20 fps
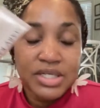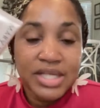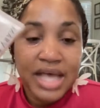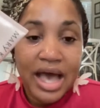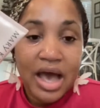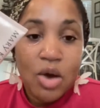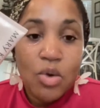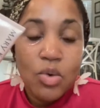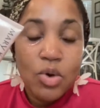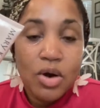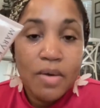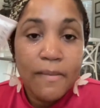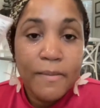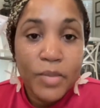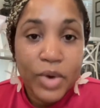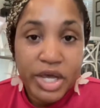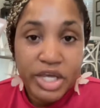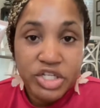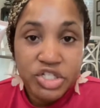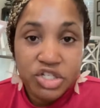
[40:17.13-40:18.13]
is our
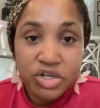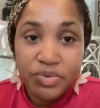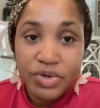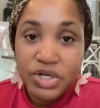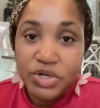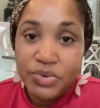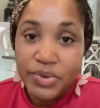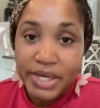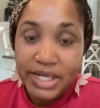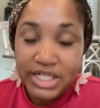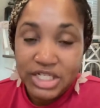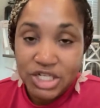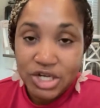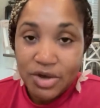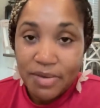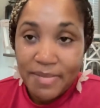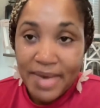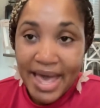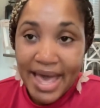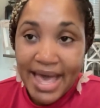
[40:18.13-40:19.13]
moisture renewing
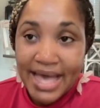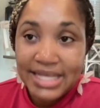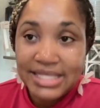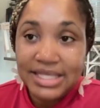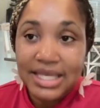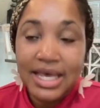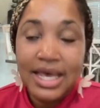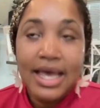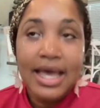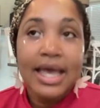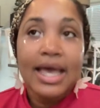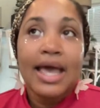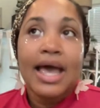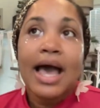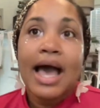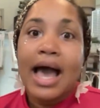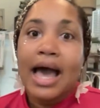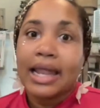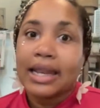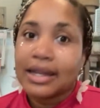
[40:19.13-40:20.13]
gel mask.
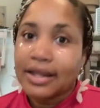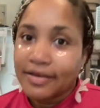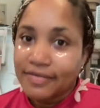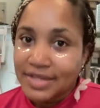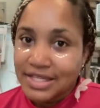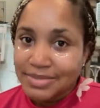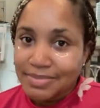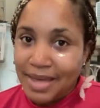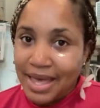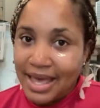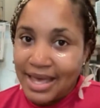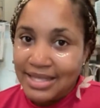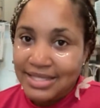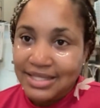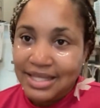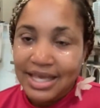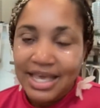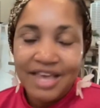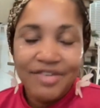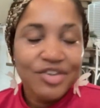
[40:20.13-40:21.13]
I love this mask.
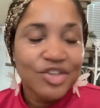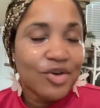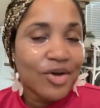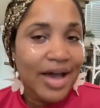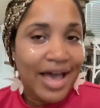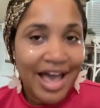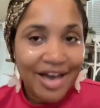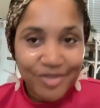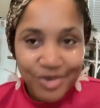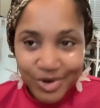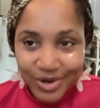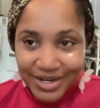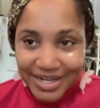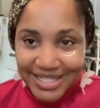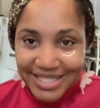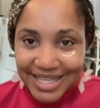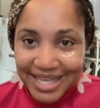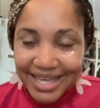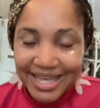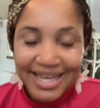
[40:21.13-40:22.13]
Even though I have oily
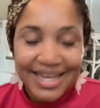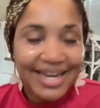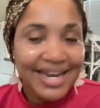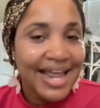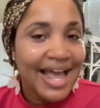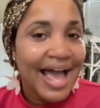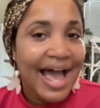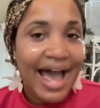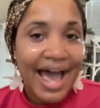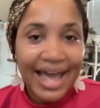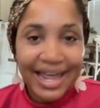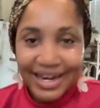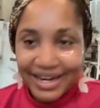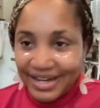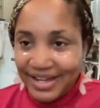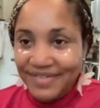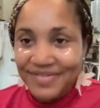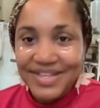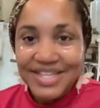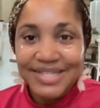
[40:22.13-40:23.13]
skin, I
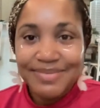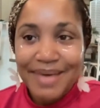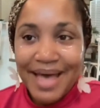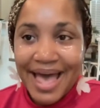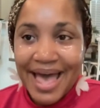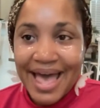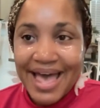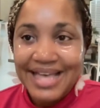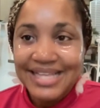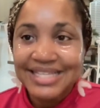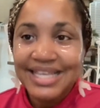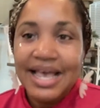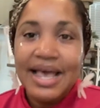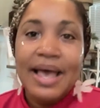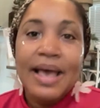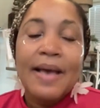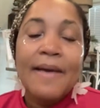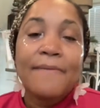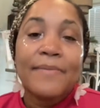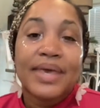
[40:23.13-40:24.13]
love this mask
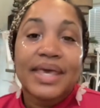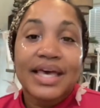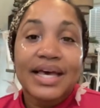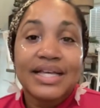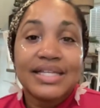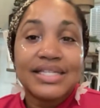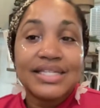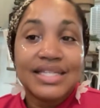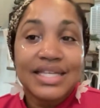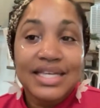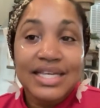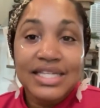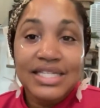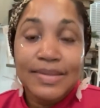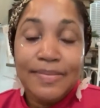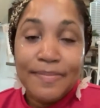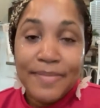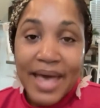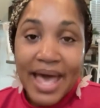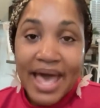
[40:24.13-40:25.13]
because this
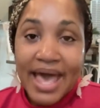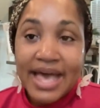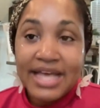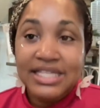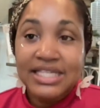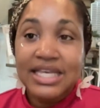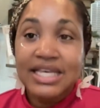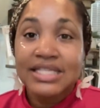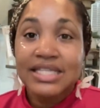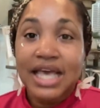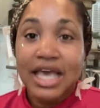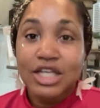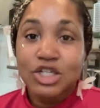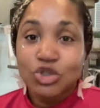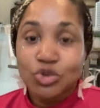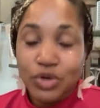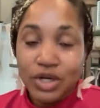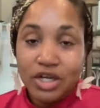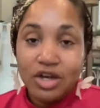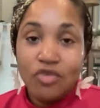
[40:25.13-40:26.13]
mask is a
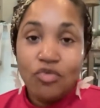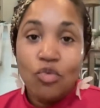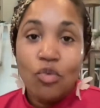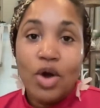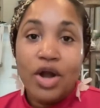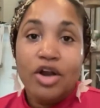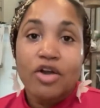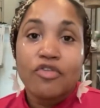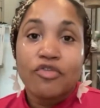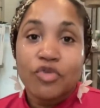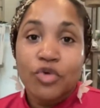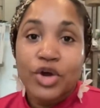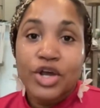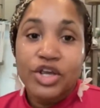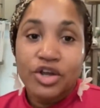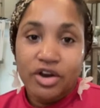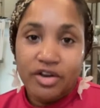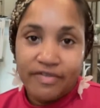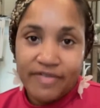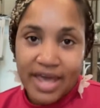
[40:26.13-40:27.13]
drink of water for
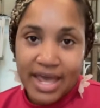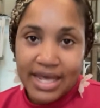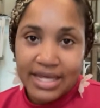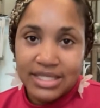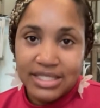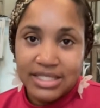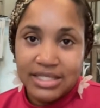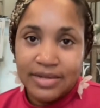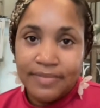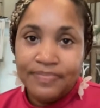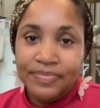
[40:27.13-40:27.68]
your face.